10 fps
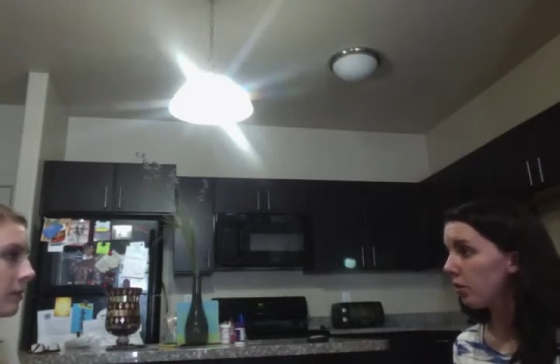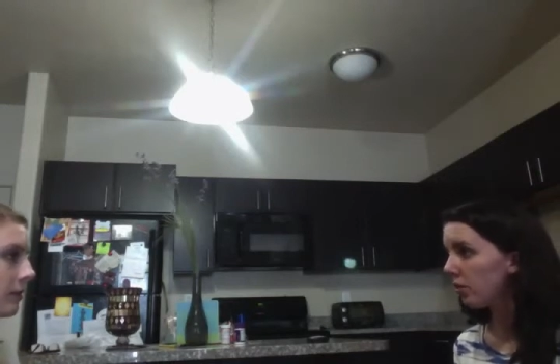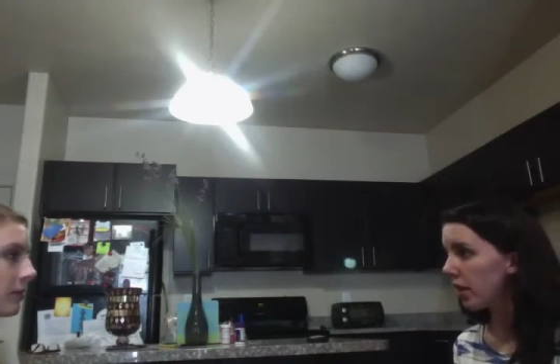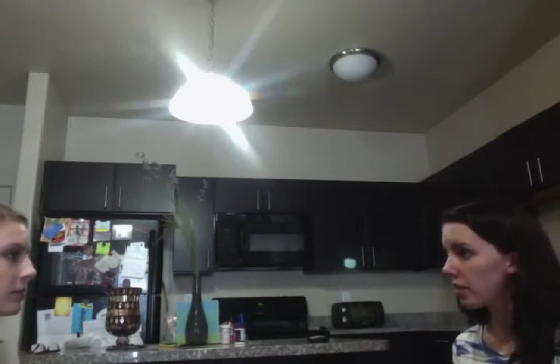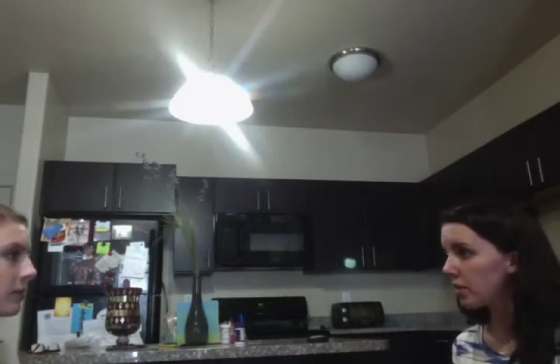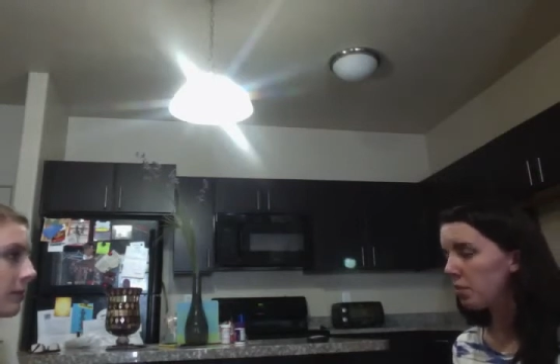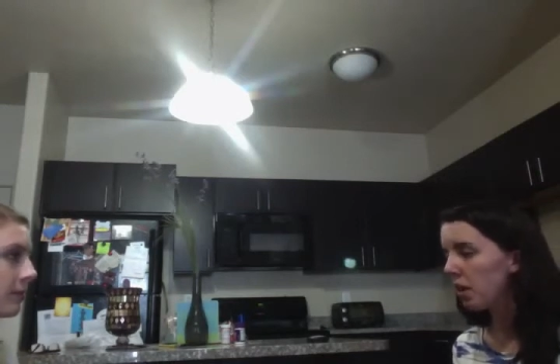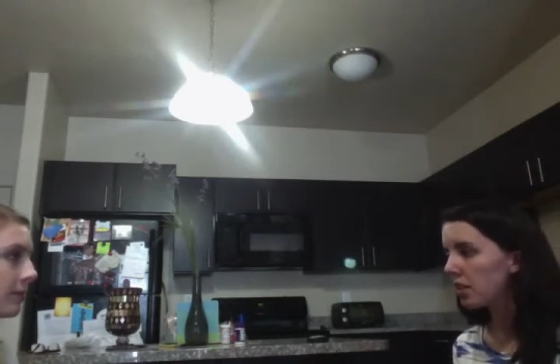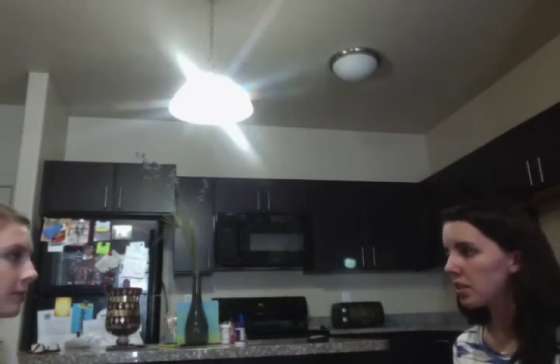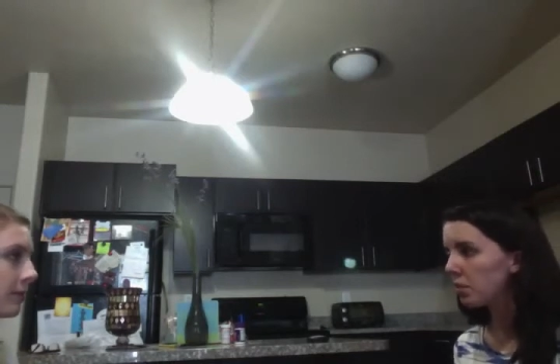that it's
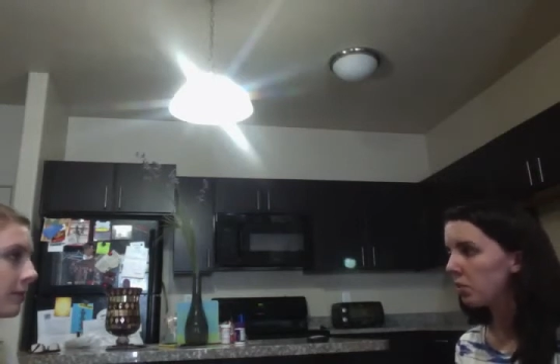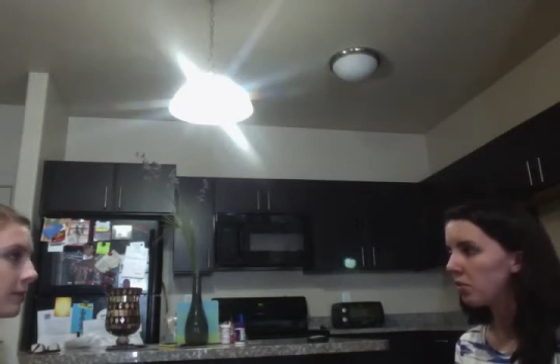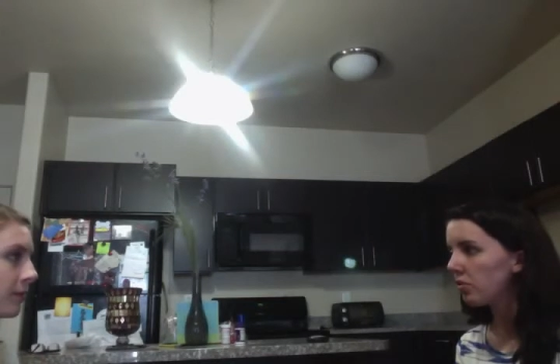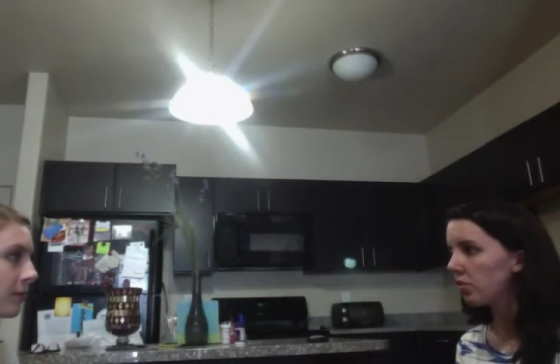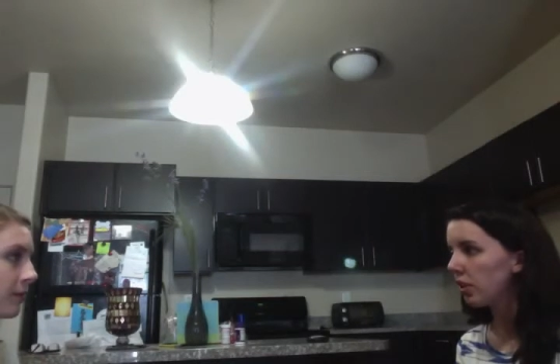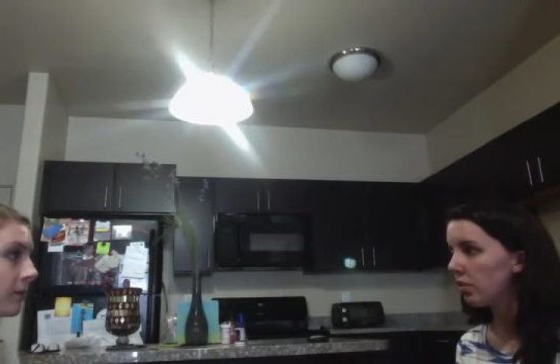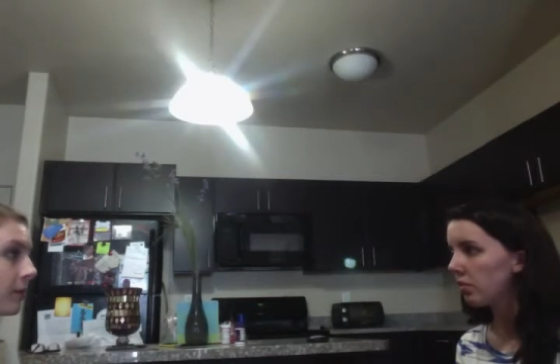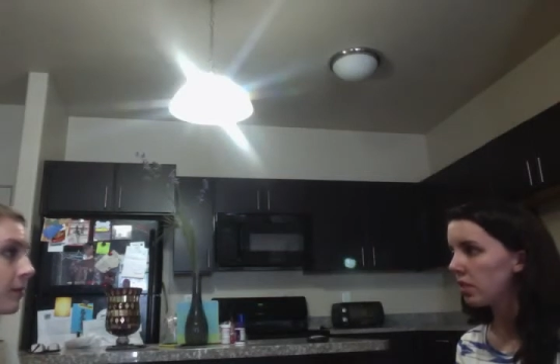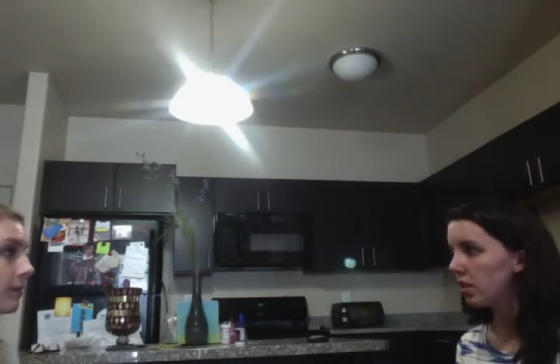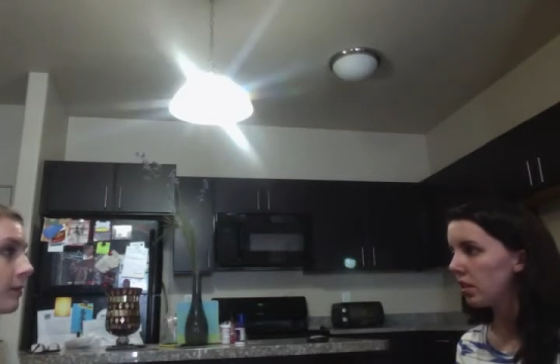possible for you
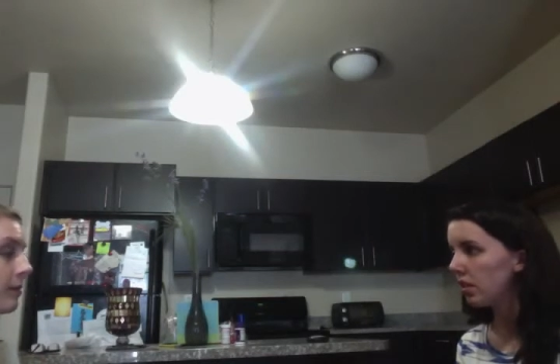to